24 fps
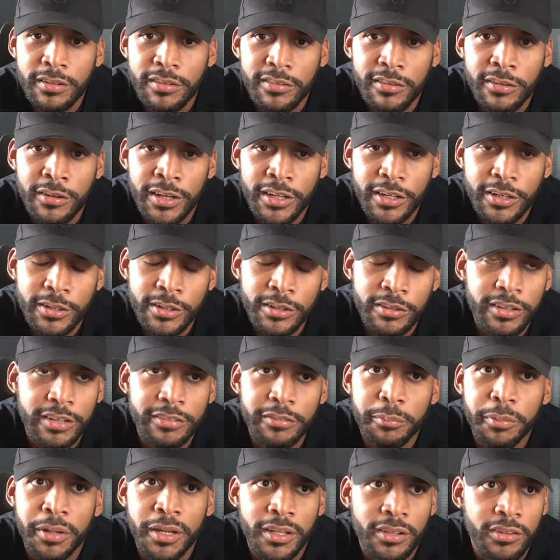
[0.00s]
So I encourage
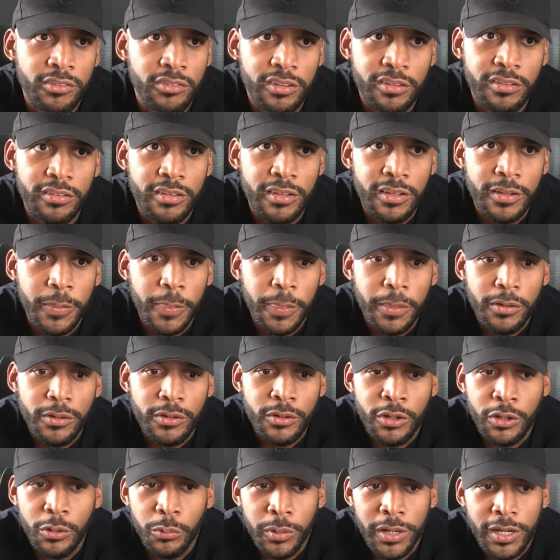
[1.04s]
everybody to just
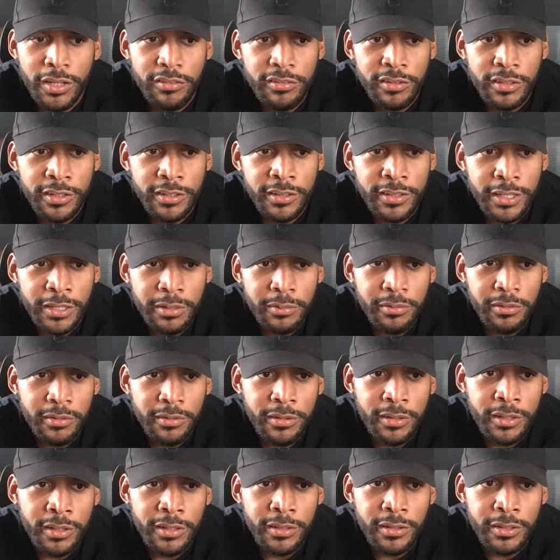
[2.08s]
go watch it and let
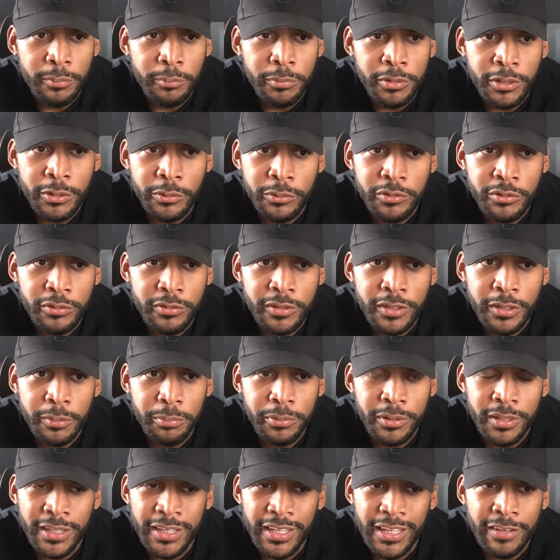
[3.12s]
me know what you think.
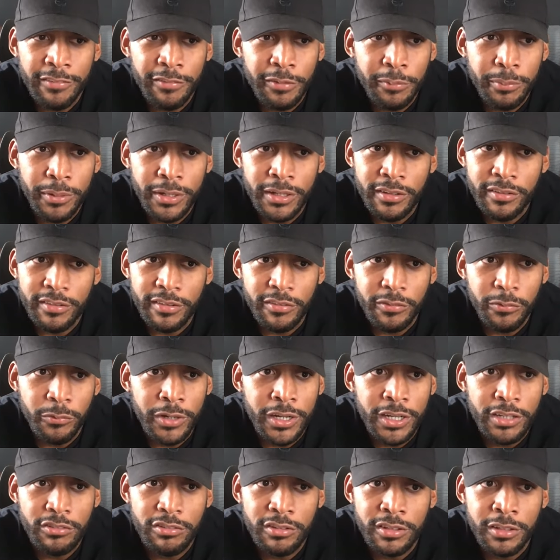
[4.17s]
But like everybody that's
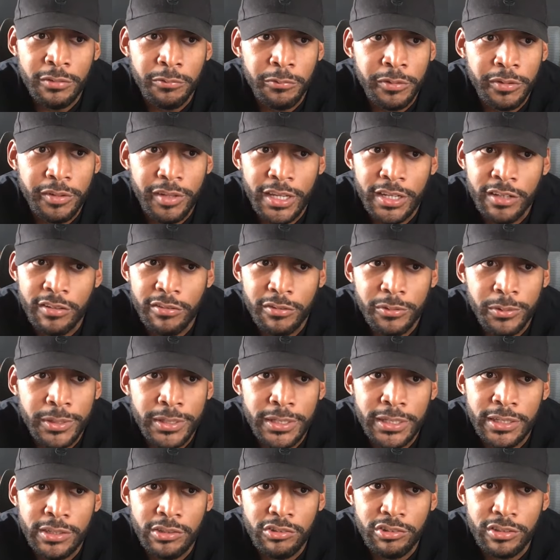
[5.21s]
watched it, we had a
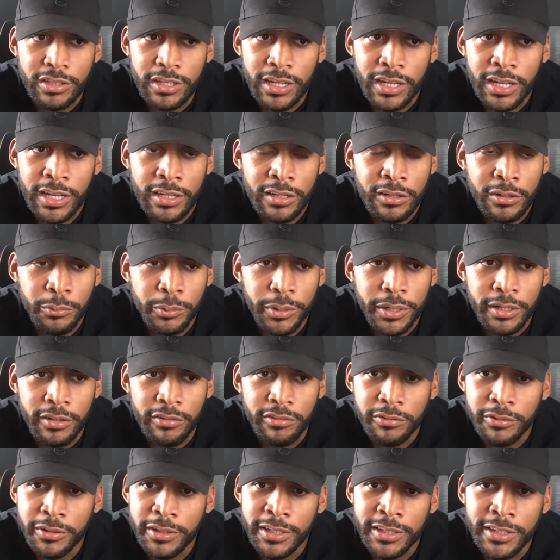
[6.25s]
screening in Chicago and we had a
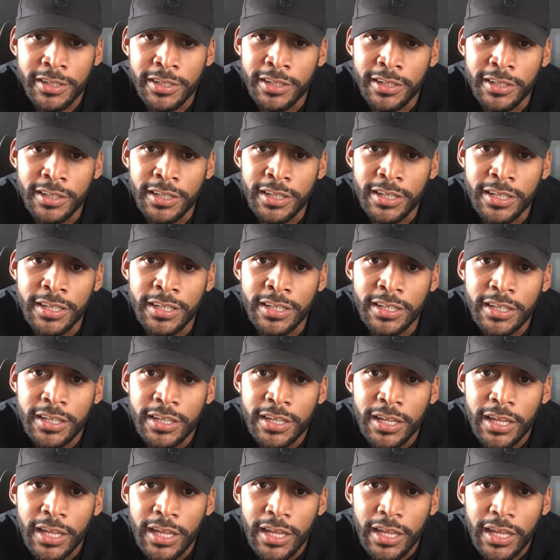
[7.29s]
screening in LA.
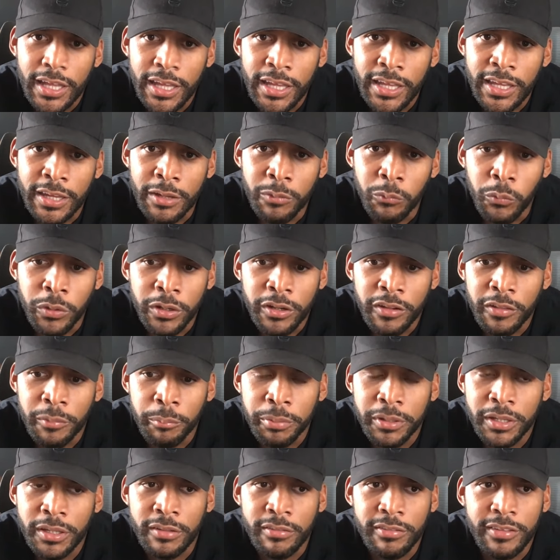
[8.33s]
And one of the
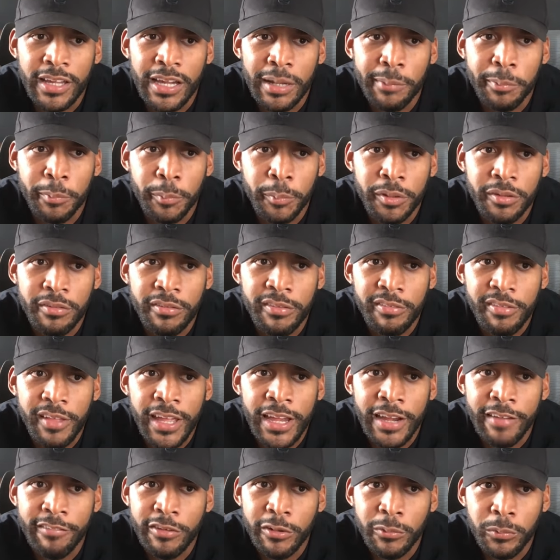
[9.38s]
biggest compliments is
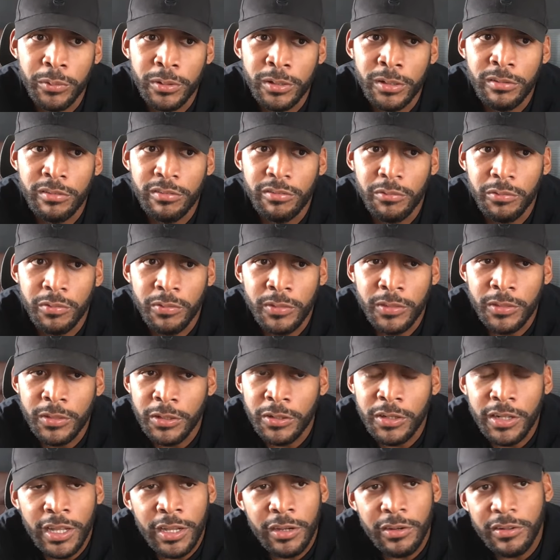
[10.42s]
afterwards, they're
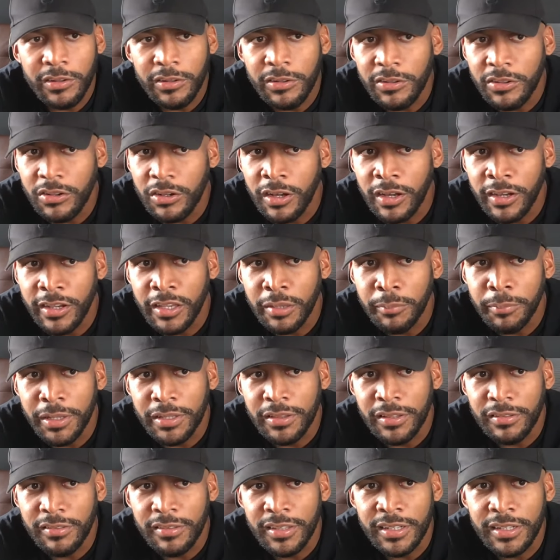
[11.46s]
not talking about
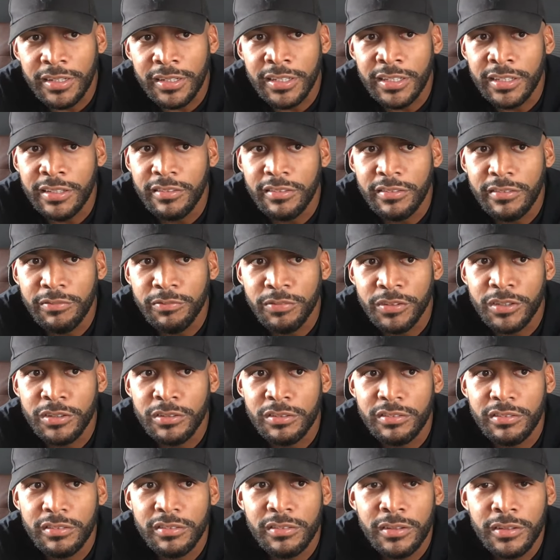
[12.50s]
the techniques
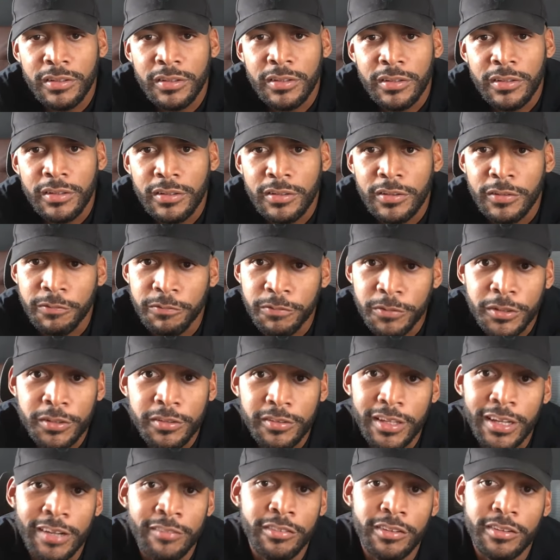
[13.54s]
first. The first
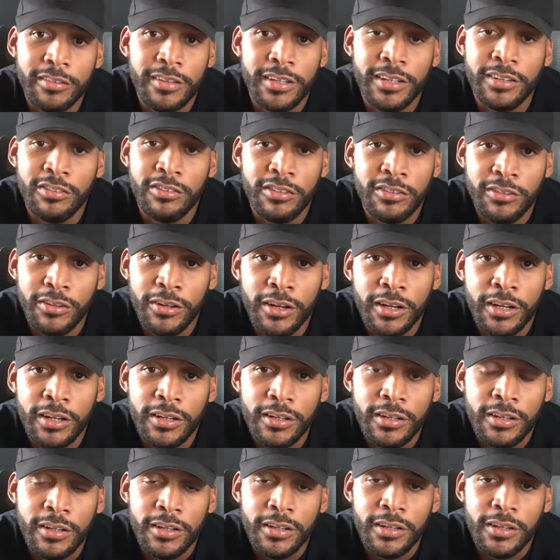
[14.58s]
conversations are,
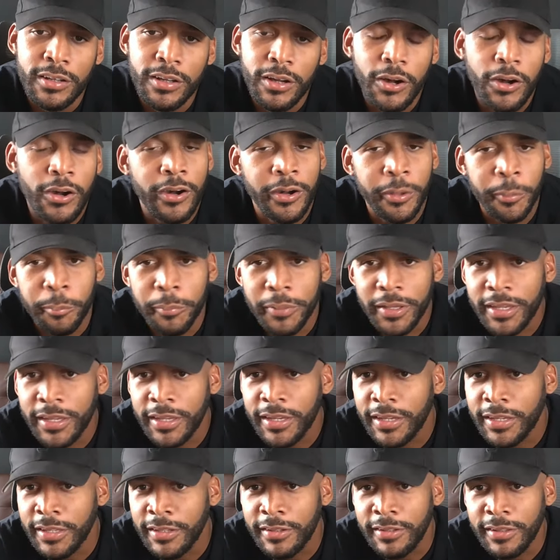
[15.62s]
oh
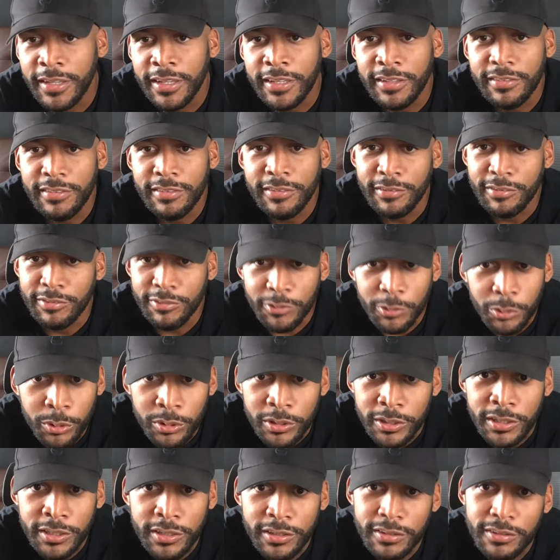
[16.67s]
man, like the
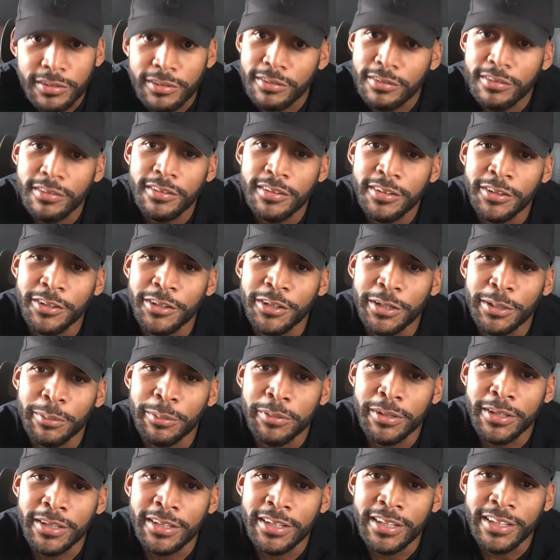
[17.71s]
story, you know what I
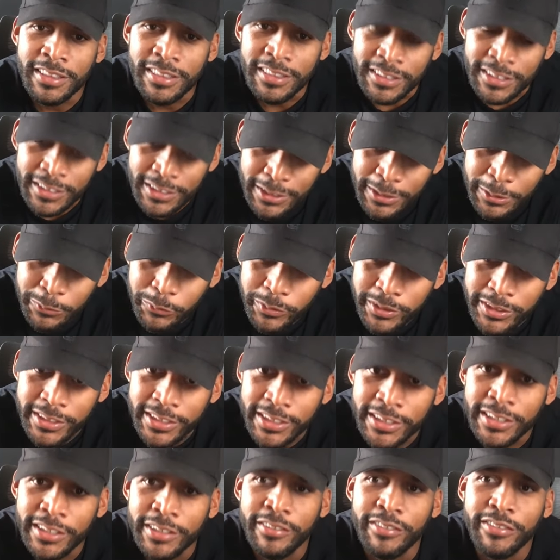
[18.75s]
mean? And then we
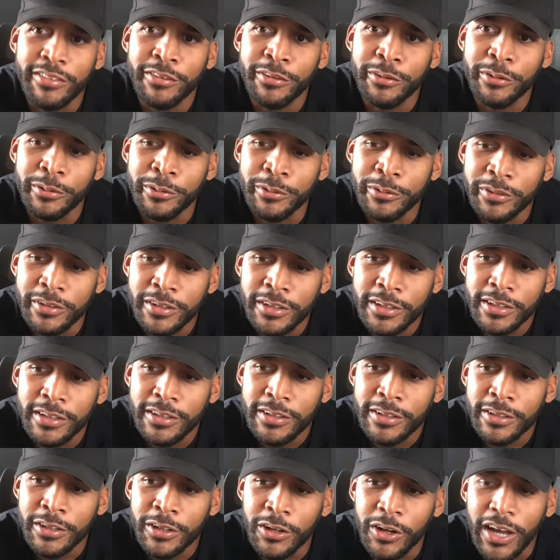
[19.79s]
get into,
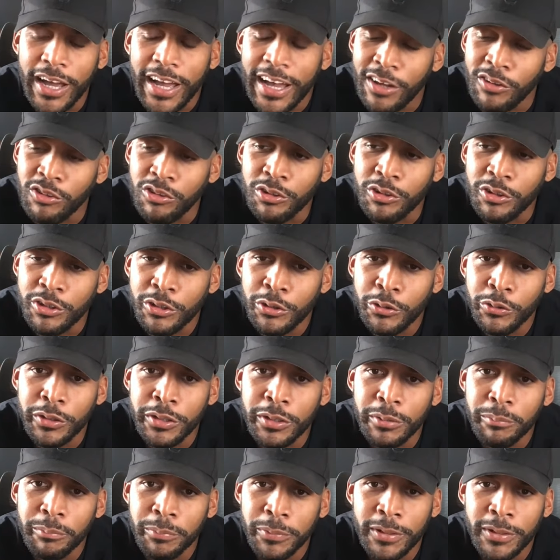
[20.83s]
you know, how'd you do it?